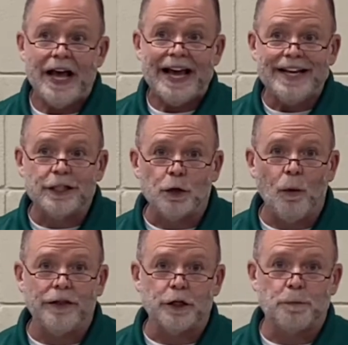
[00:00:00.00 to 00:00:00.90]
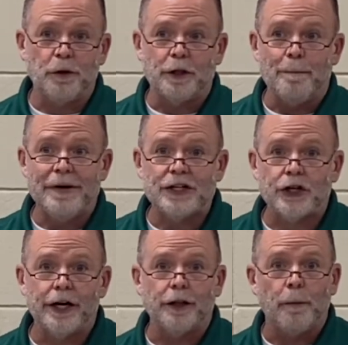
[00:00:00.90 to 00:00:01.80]
He's the one that has put the
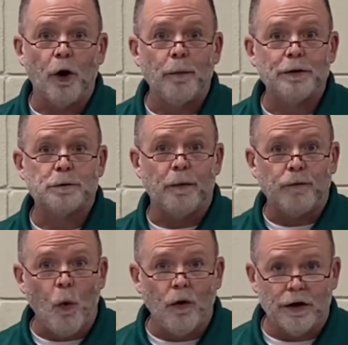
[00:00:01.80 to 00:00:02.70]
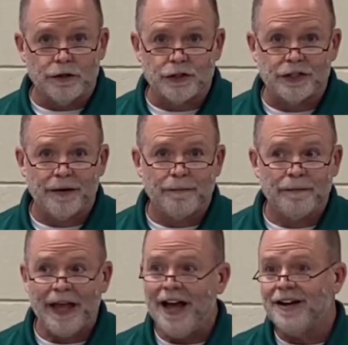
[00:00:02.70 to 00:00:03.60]
mission and the purpose before us.
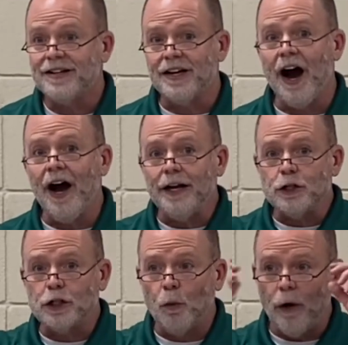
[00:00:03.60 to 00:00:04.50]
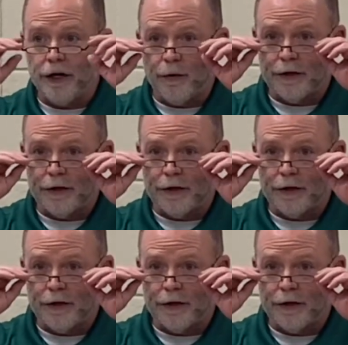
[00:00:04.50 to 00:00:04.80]
God is the one who